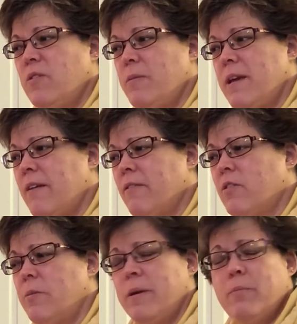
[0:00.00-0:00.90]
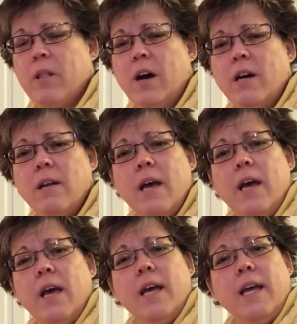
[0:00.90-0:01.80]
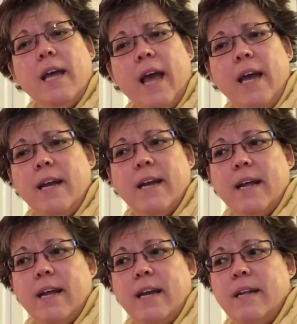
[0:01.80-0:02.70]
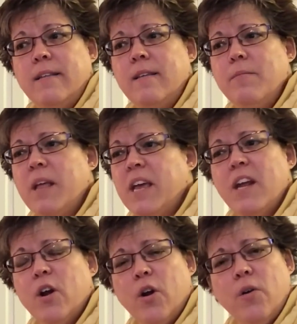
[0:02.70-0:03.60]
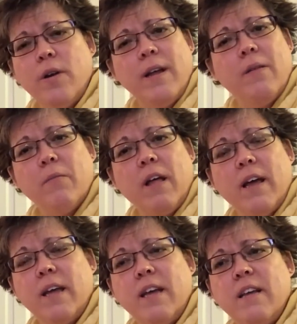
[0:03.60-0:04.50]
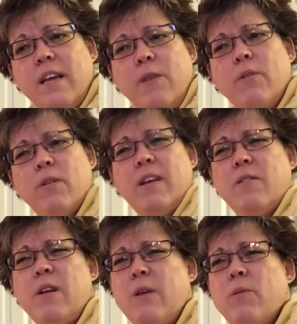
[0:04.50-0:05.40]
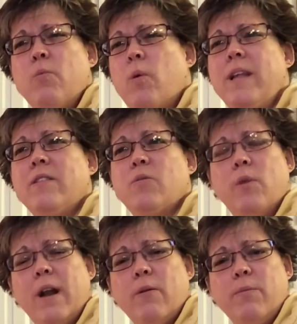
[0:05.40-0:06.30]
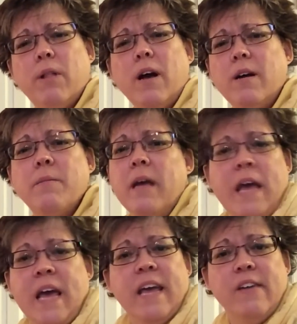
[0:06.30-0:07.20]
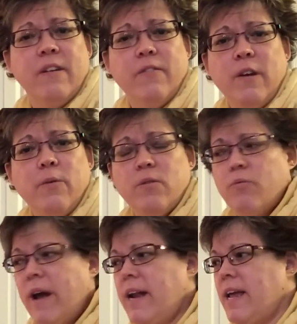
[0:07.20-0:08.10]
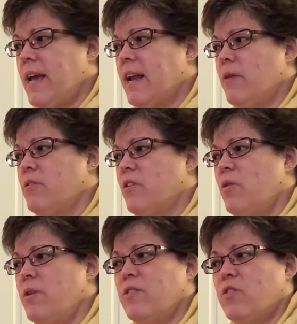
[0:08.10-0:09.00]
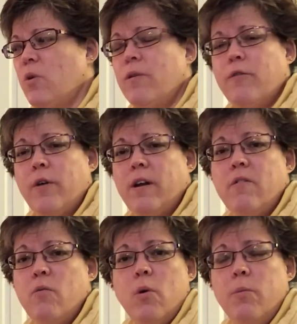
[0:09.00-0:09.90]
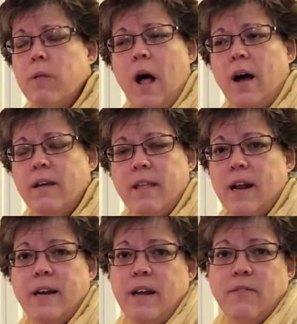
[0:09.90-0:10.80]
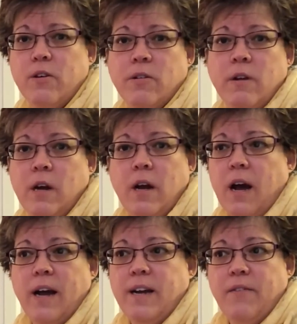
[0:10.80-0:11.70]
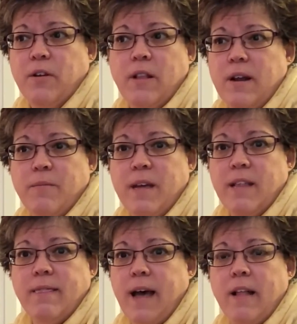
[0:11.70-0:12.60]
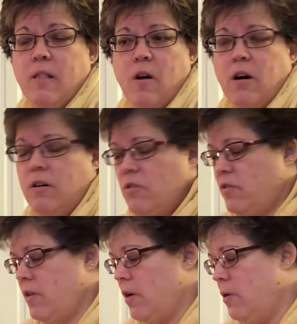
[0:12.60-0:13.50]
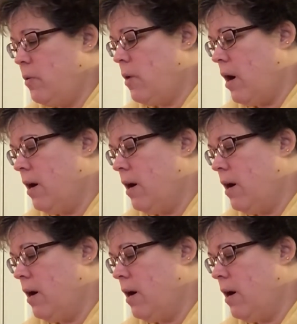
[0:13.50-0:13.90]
to be able to be plucked, he hated it, and it seemed like it hurt him. Like he would wince when I would pluck him, even if he was ready. And I was always so afraid of wool block that I never let him get that long. So